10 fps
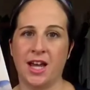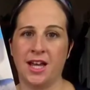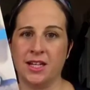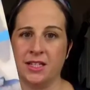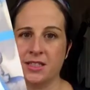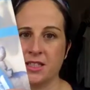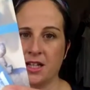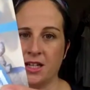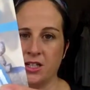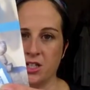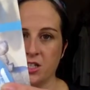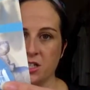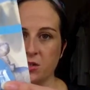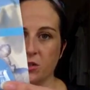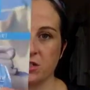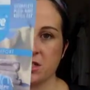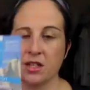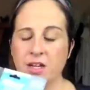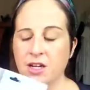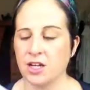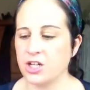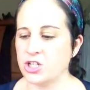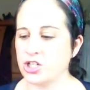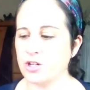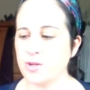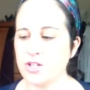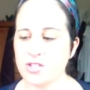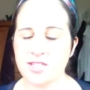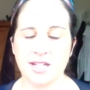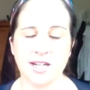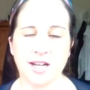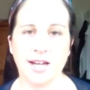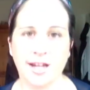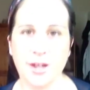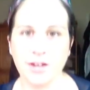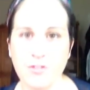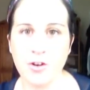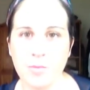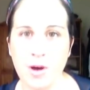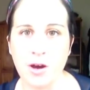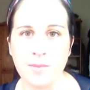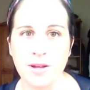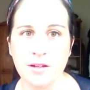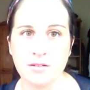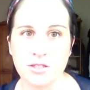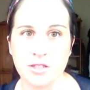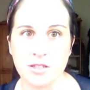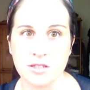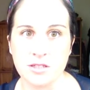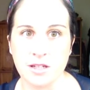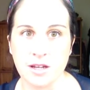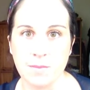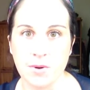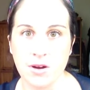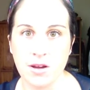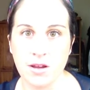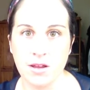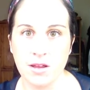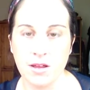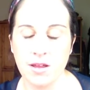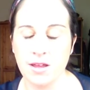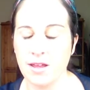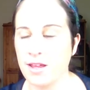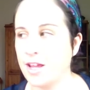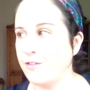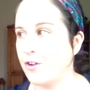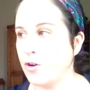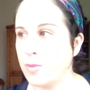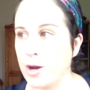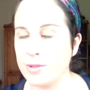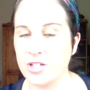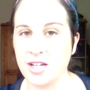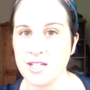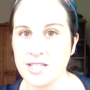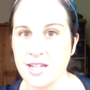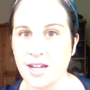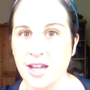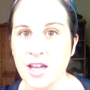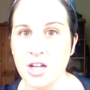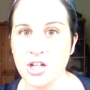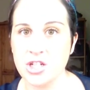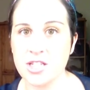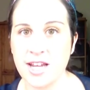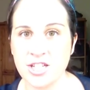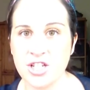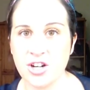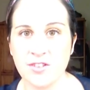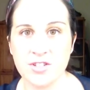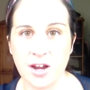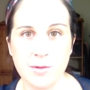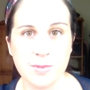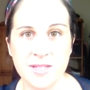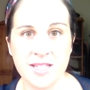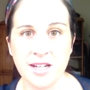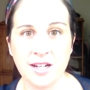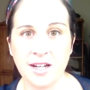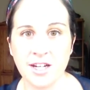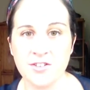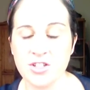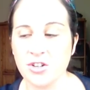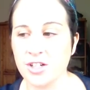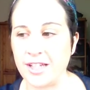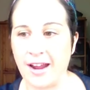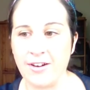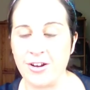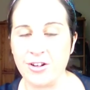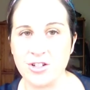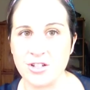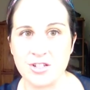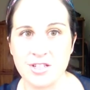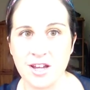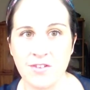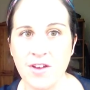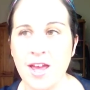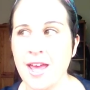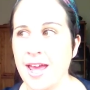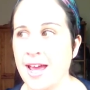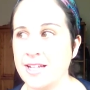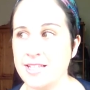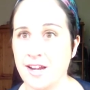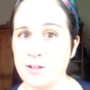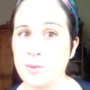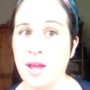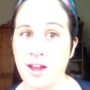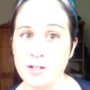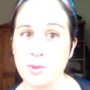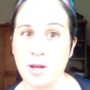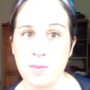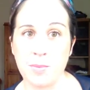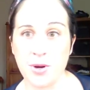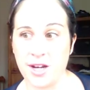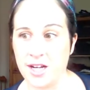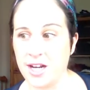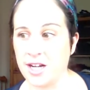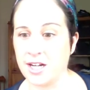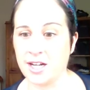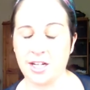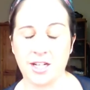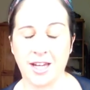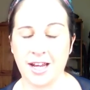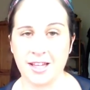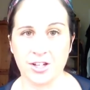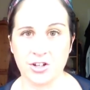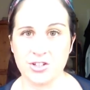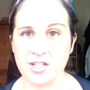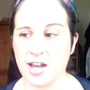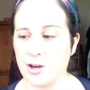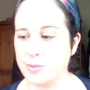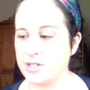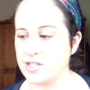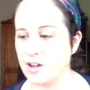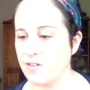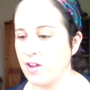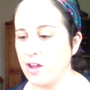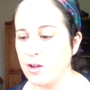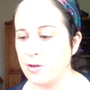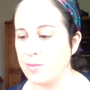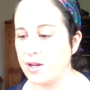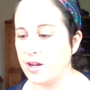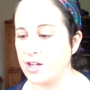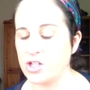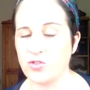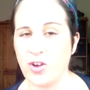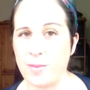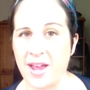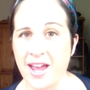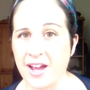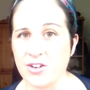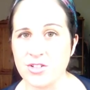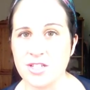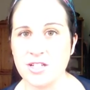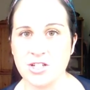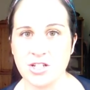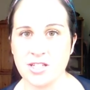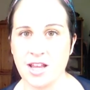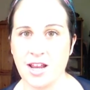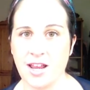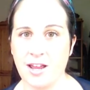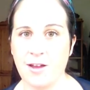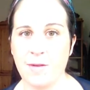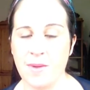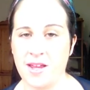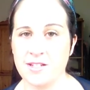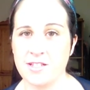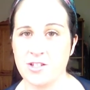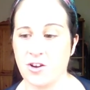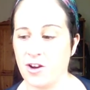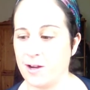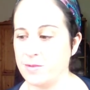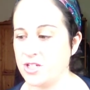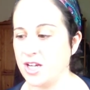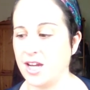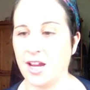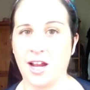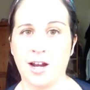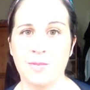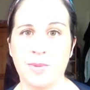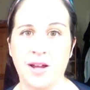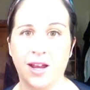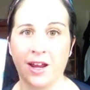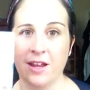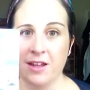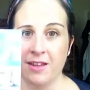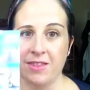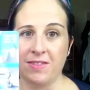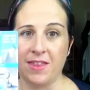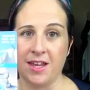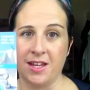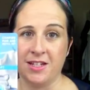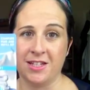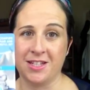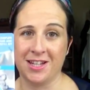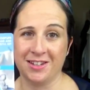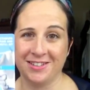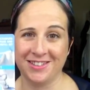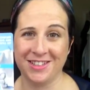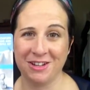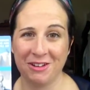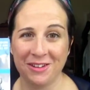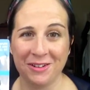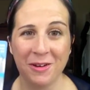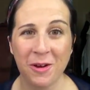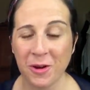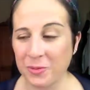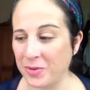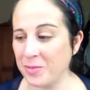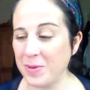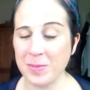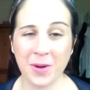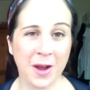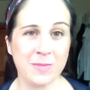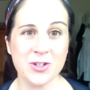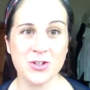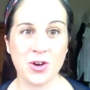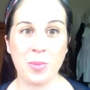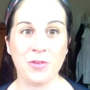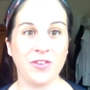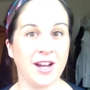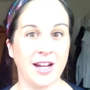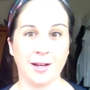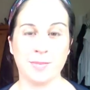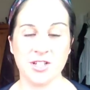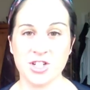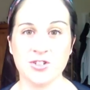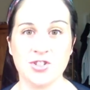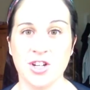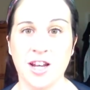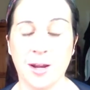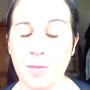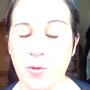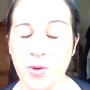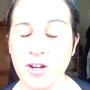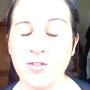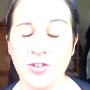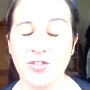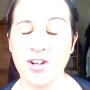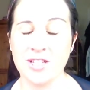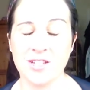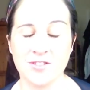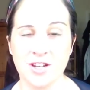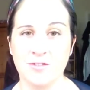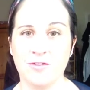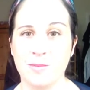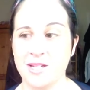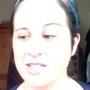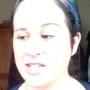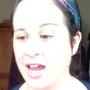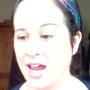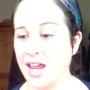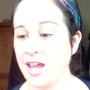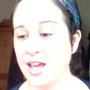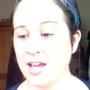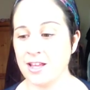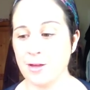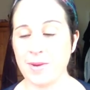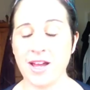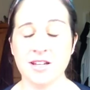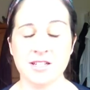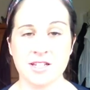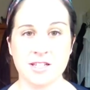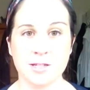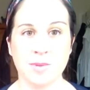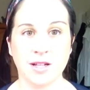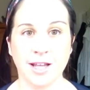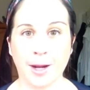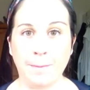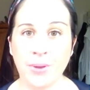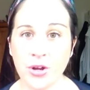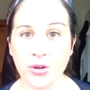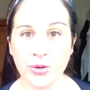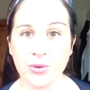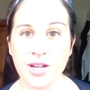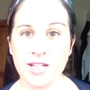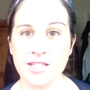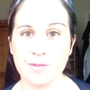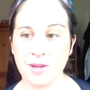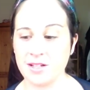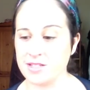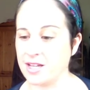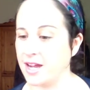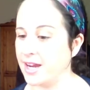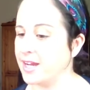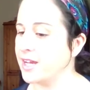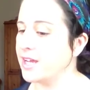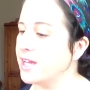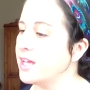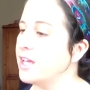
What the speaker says: and I just thought, do you know when you're sick, like if you're a mom, excuse the camera, if you're a mom and you get sick, you just actually don't have time to be sick. Like you've still got to carry on and do stuff. And Dave has been brilliant at like getting the girls to help and stuff, but I just find my house is just a mess, so I'm cheating and I'm buying these so that when people come to drop off and collect my children, like my wonderful friends have done for me today, then my house doesn't smell like poo, it smells like